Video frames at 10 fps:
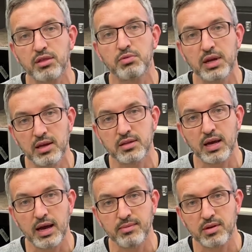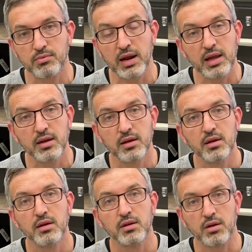3 times. Ready?
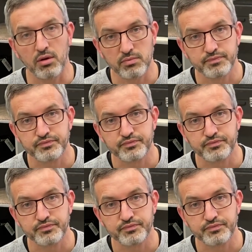Go.